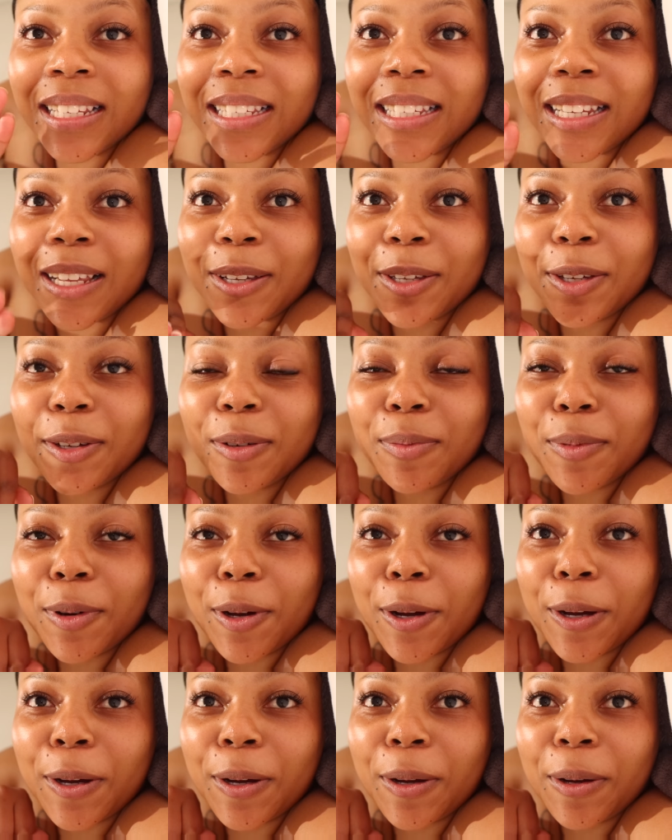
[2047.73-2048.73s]
Tell your
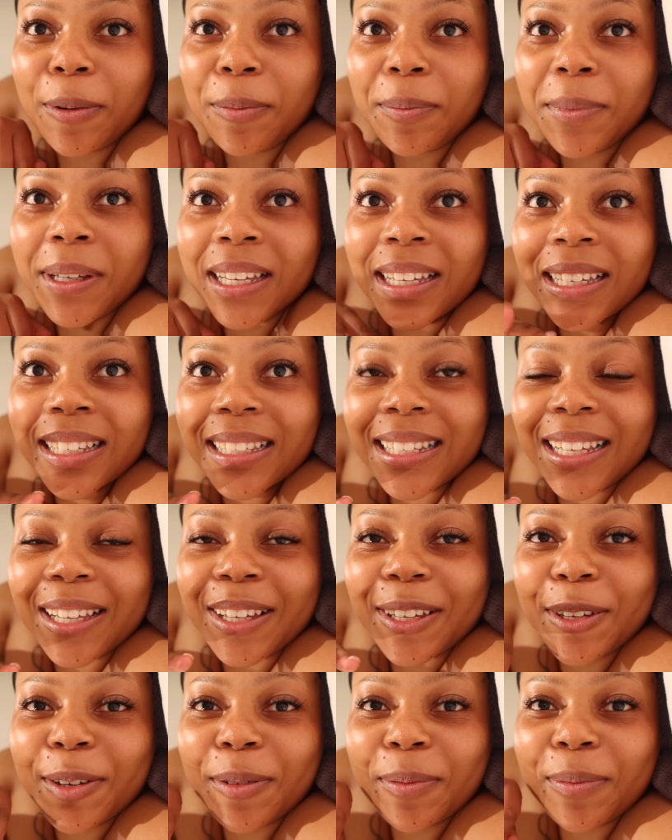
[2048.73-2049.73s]
mom,
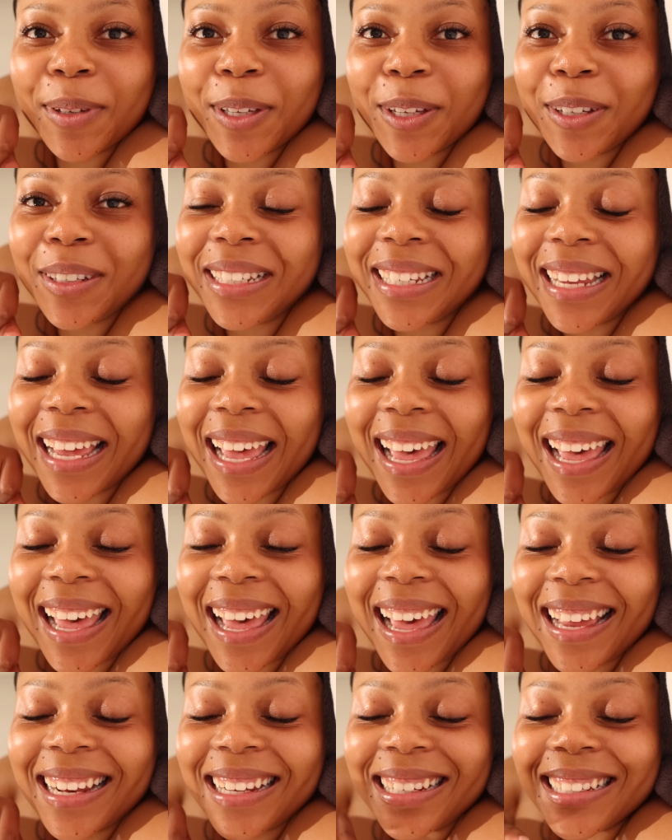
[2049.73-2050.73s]
tell your
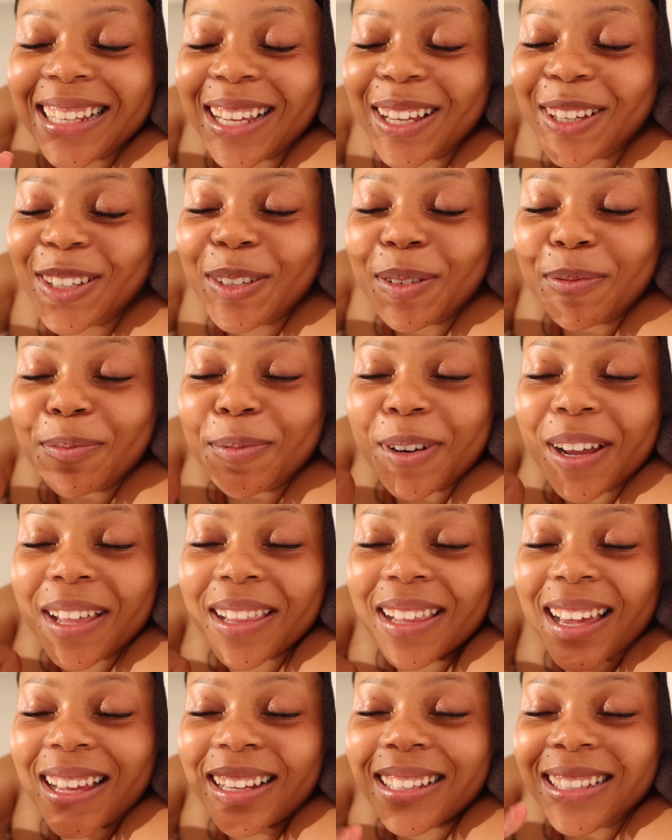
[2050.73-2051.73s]
dad, tell your
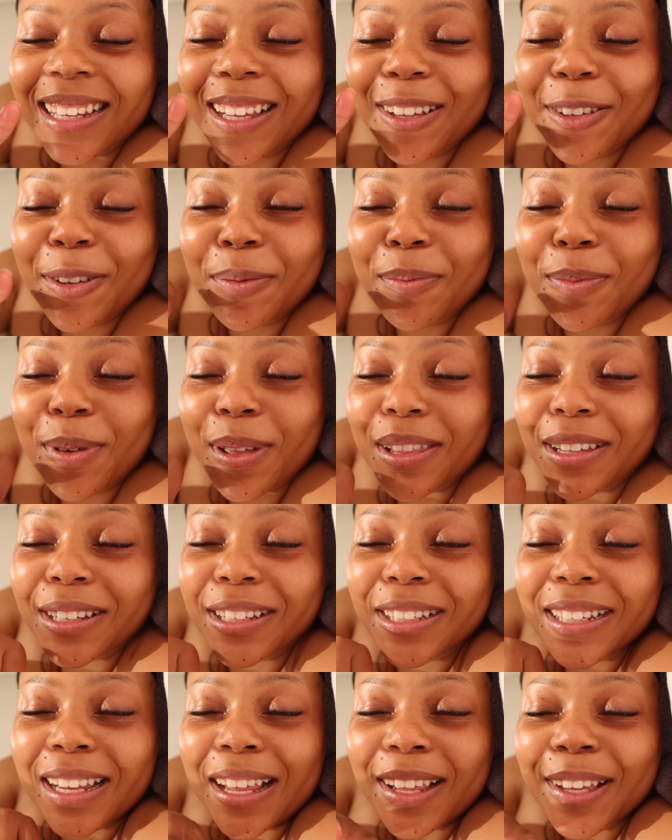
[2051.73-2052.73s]
brother, and tell your brother
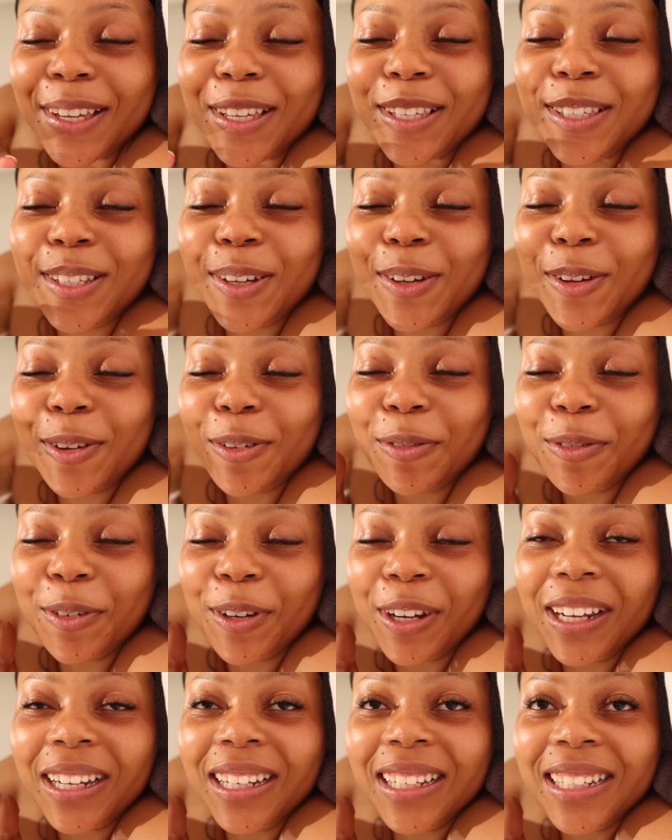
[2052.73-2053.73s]
to tell his
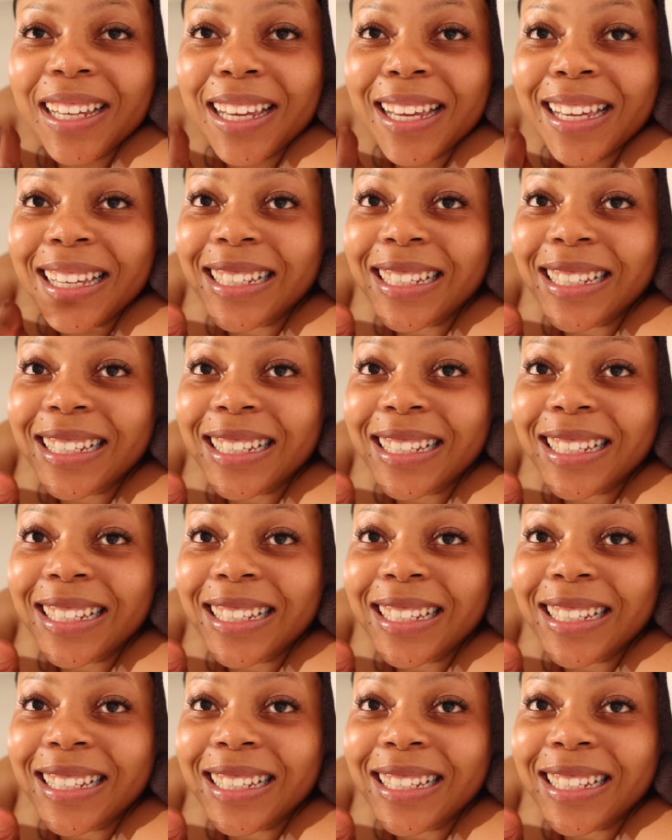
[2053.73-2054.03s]
girlfriend,